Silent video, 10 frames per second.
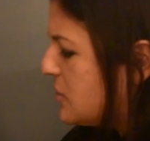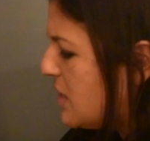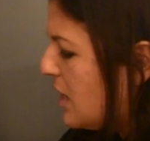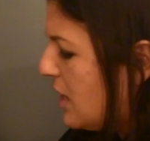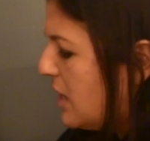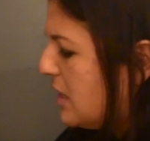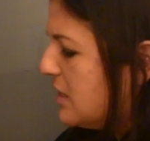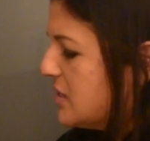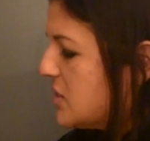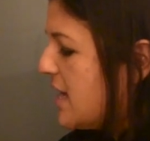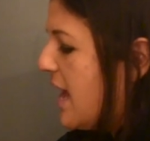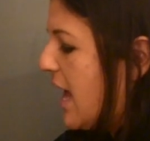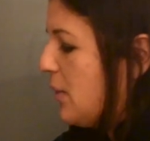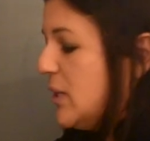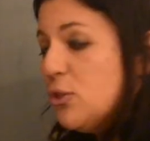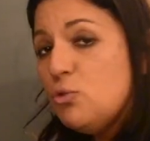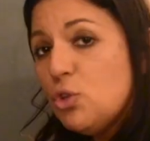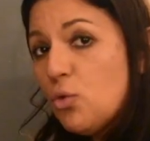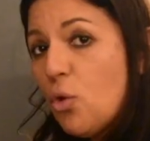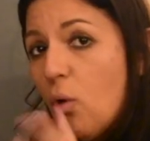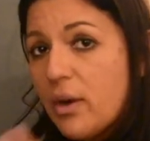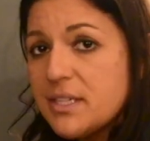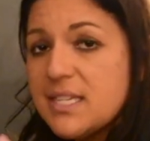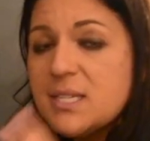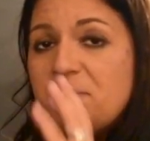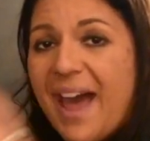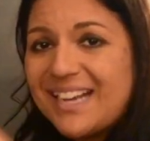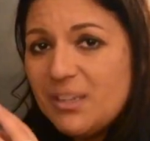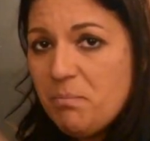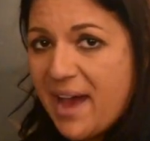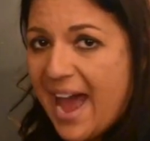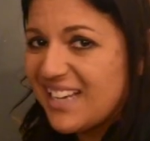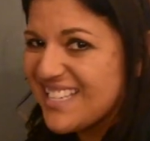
us. And we do two choruses back to back.